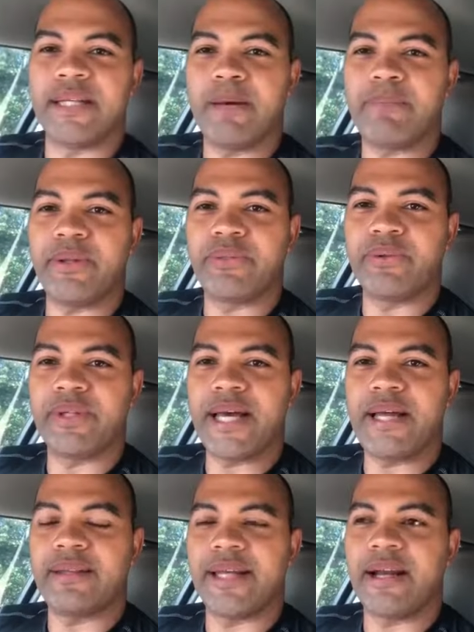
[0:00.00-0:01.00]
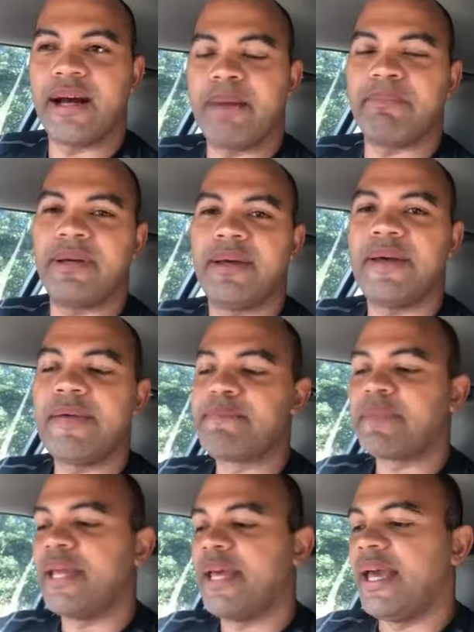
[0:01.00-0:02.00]
you through that hump.
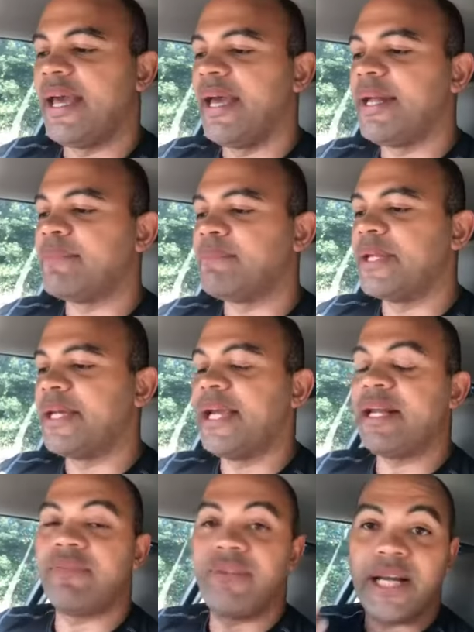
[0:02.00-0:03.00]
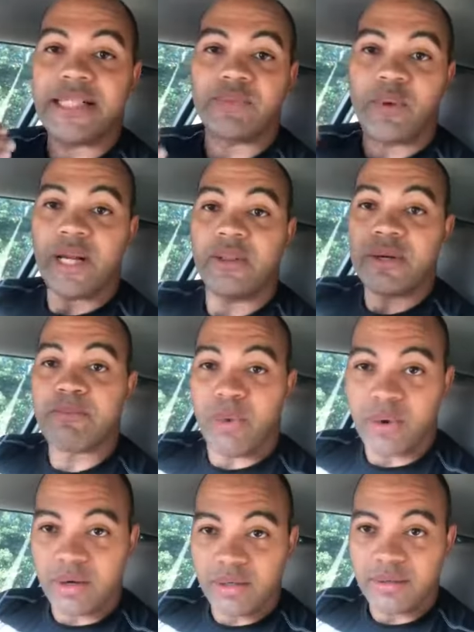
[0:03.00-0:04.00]
And again, if you guys want to learn
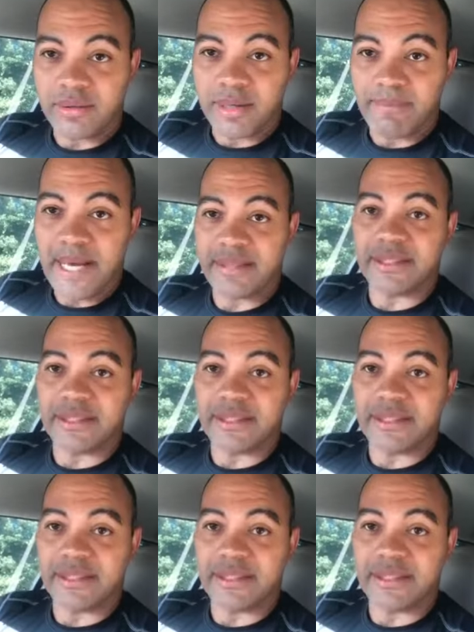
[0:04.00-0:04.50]
more about